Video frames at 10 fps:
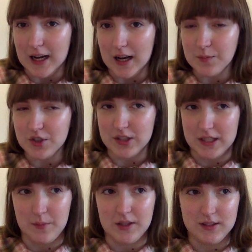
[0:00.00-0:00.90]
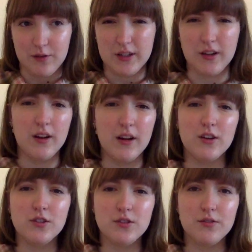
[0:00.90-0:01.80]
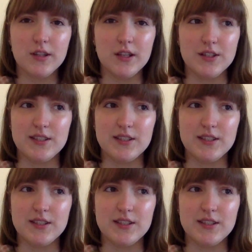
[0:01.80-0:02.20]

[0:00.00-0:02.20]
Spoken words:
I'm shitting myself right now. I also feel I just